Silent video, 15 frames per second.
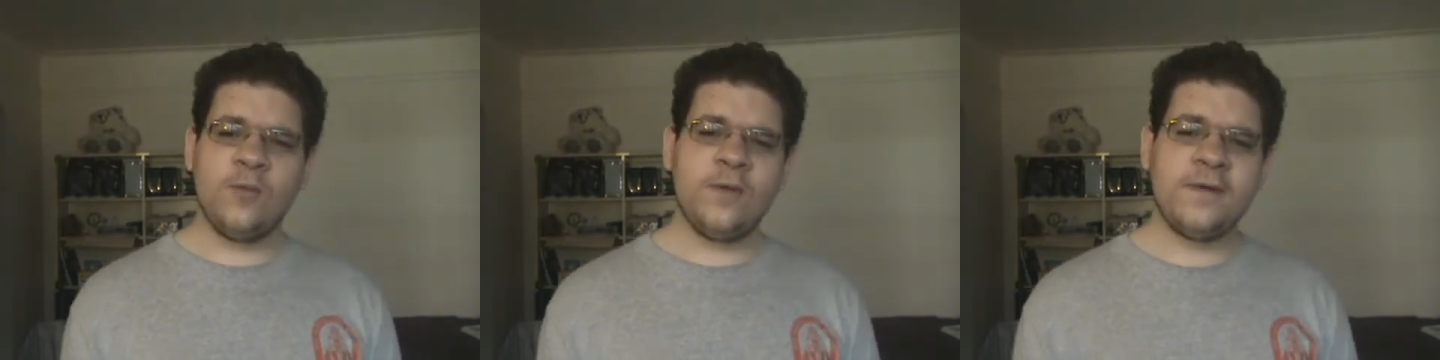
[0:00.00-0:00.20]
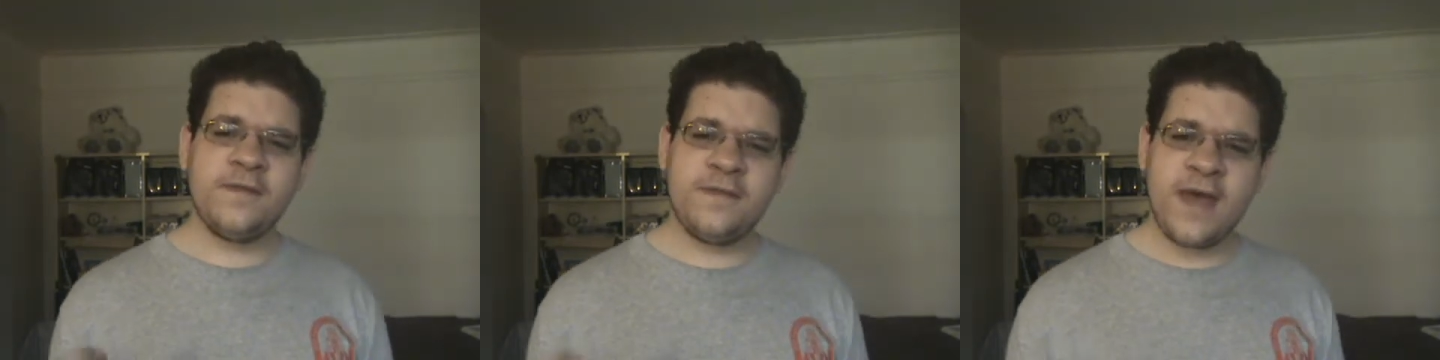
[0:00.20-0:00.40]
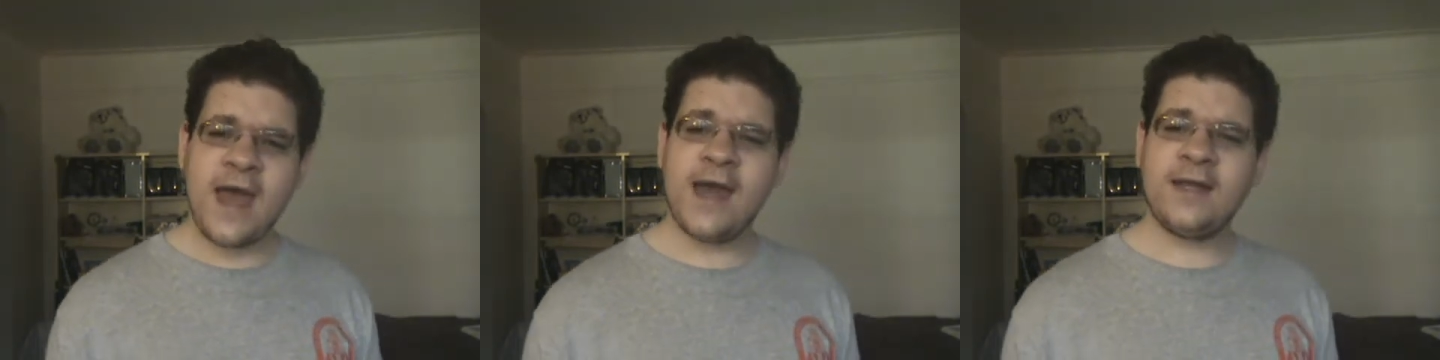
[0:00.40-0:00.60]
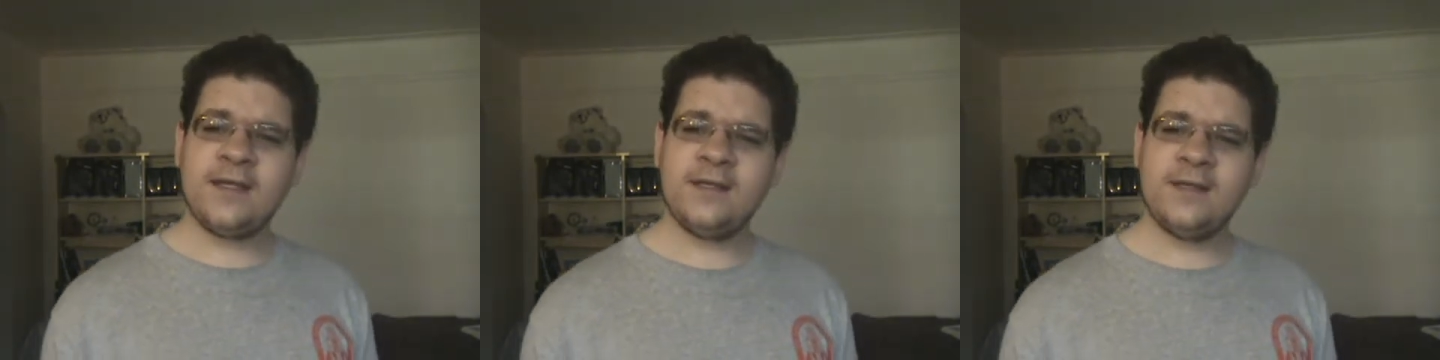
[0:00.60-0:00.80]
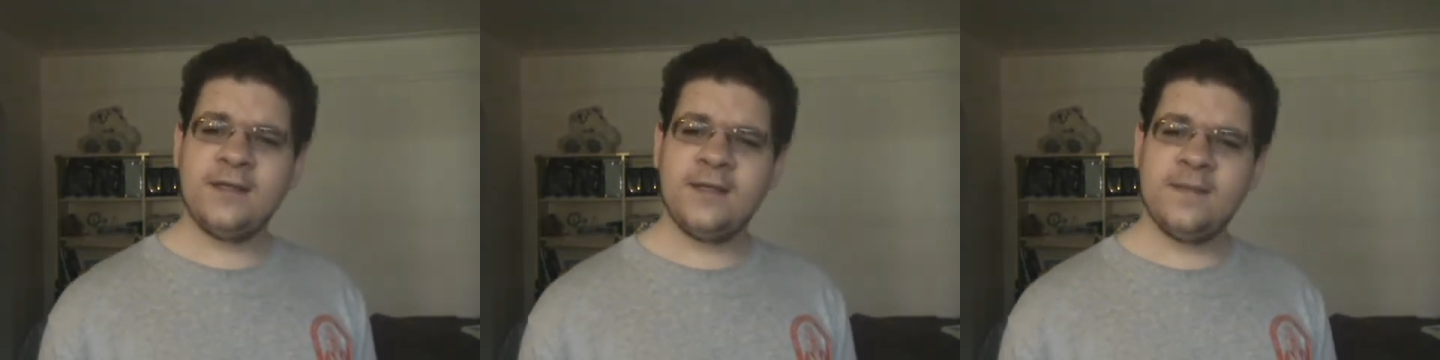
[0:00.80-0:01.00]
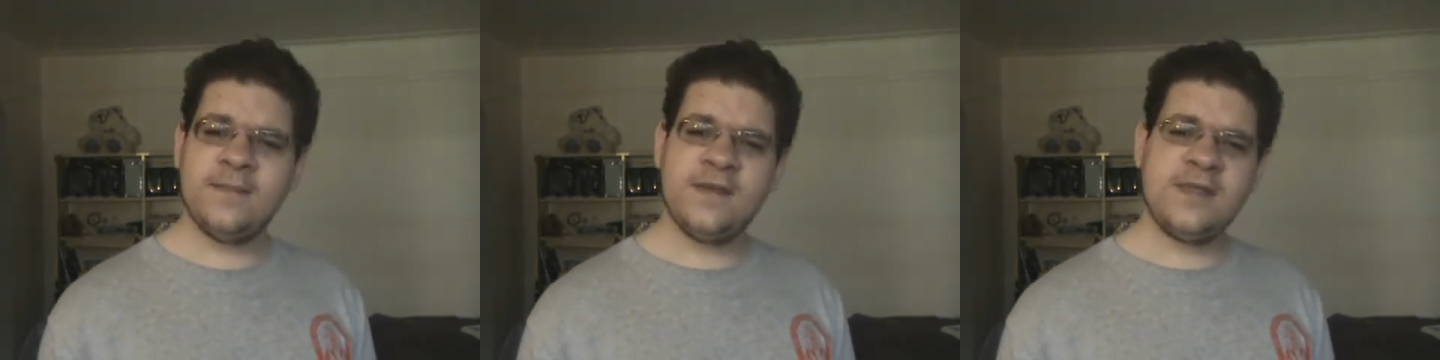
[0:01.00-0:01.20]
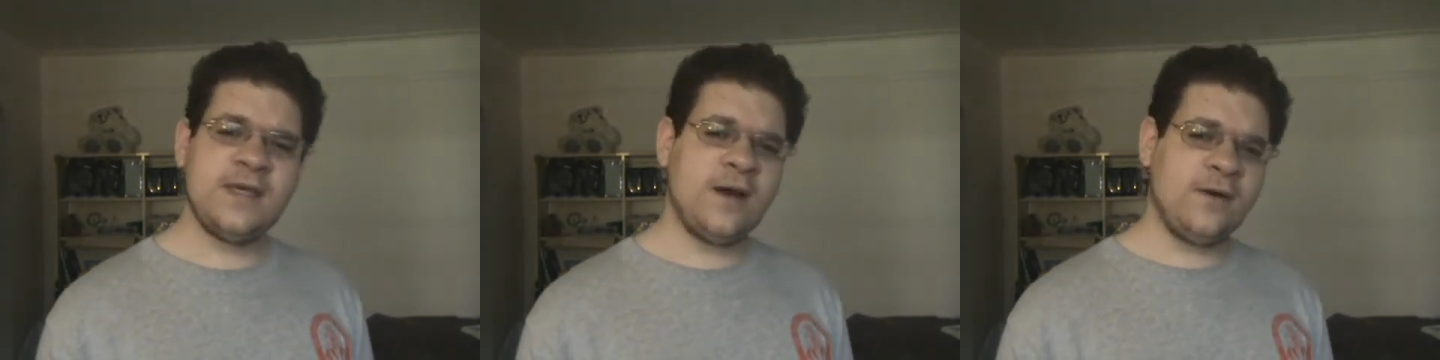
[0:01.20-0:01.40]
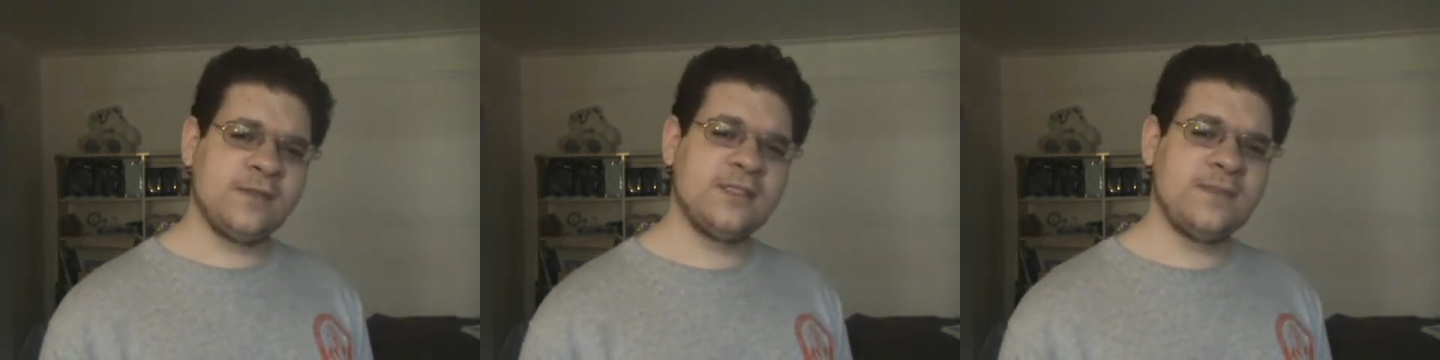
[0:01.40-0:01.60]
will that be
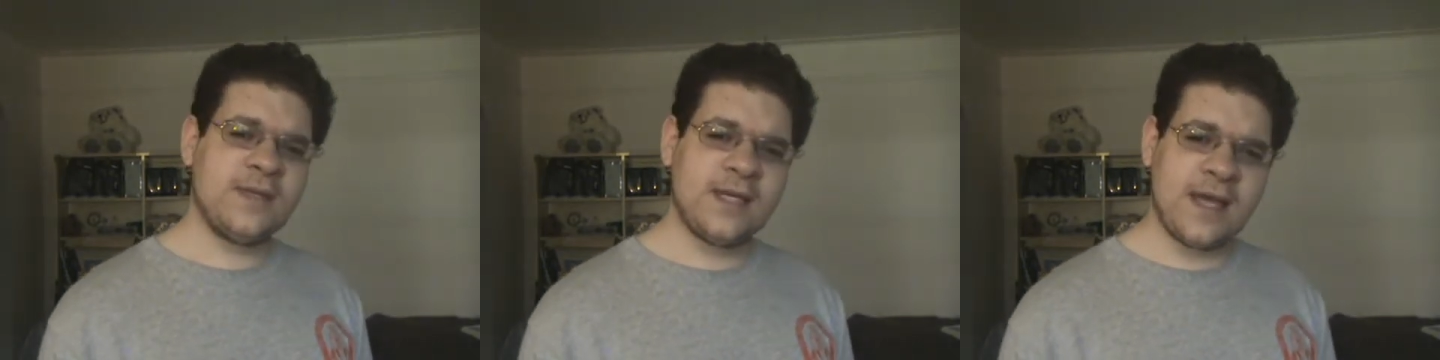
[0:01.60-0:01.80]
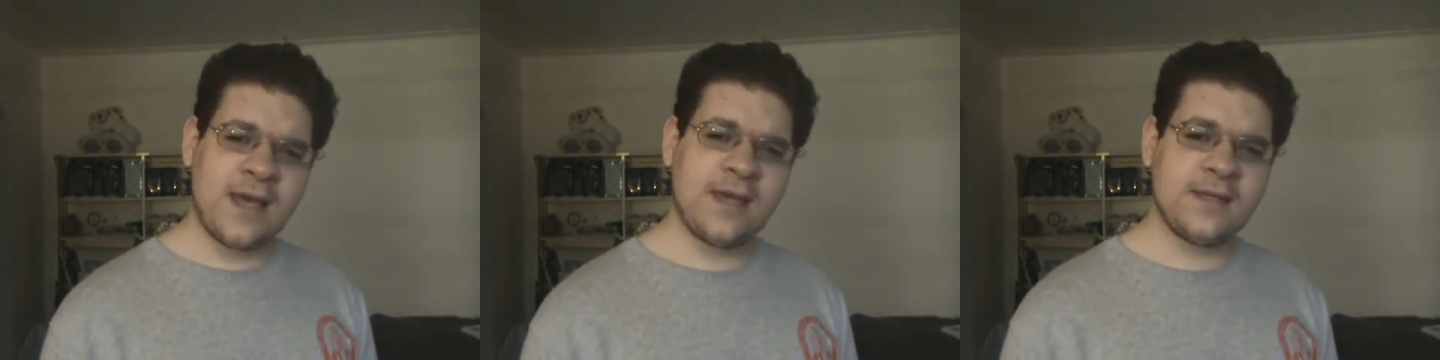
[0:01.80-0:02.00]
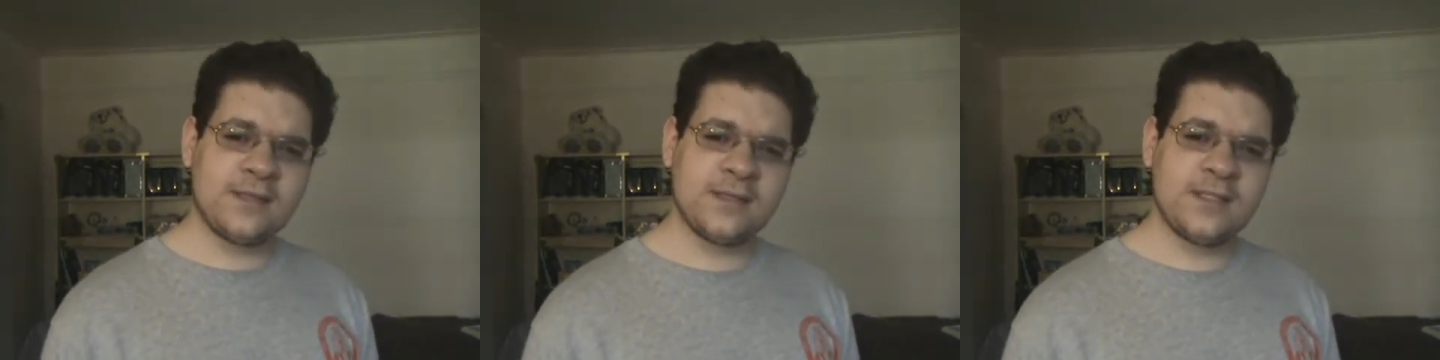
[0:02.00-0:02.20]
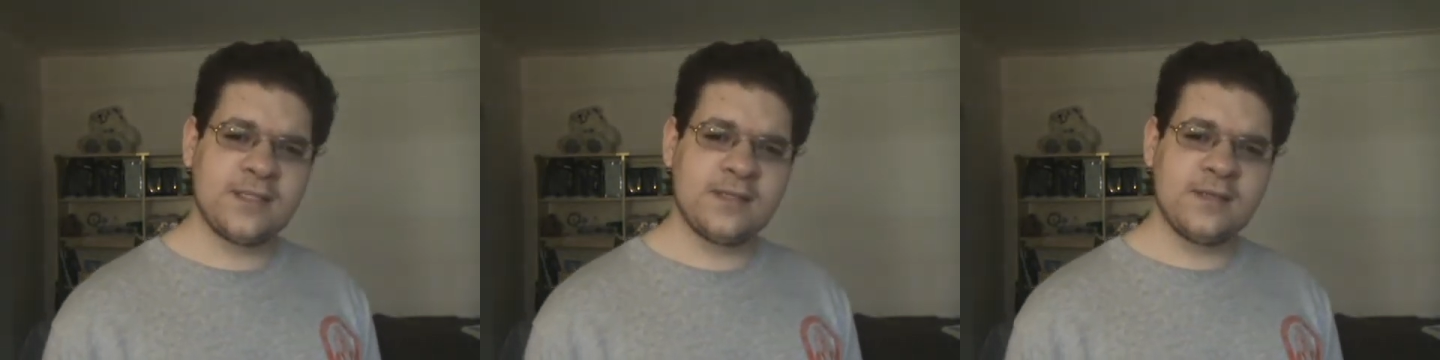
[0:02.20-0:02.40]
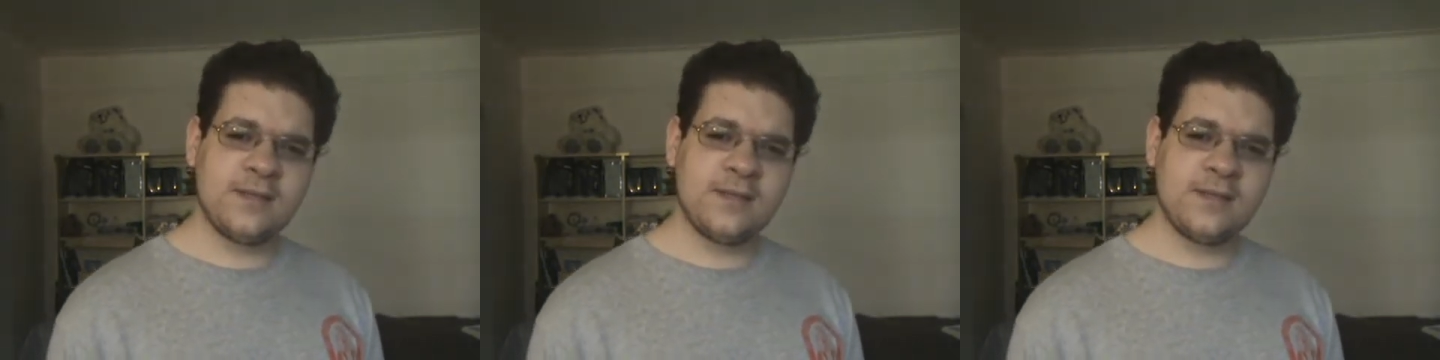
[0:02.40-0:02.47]
the ultimate end?